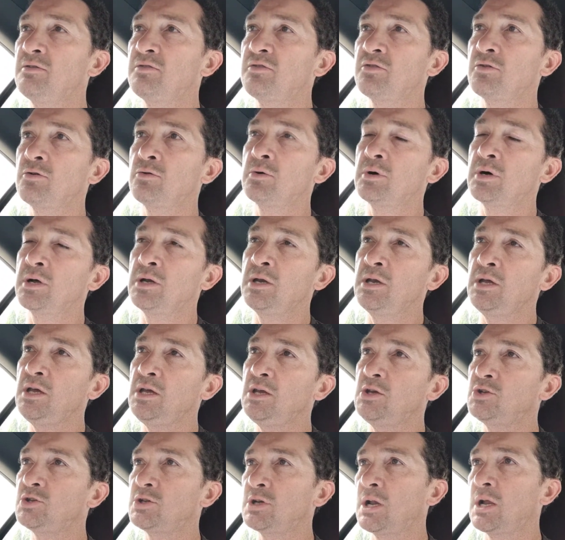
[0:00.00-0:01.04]
So in
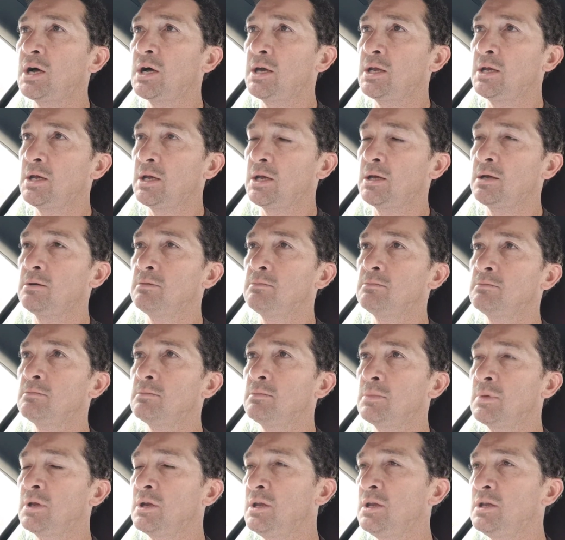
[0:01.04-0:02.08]
each lining,
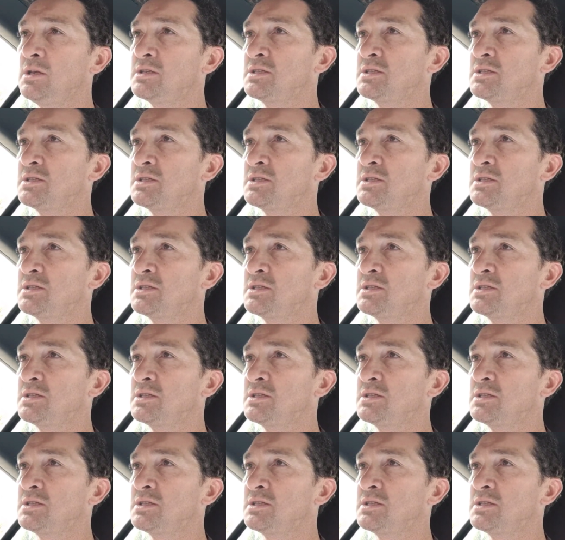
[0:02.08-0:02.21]
in each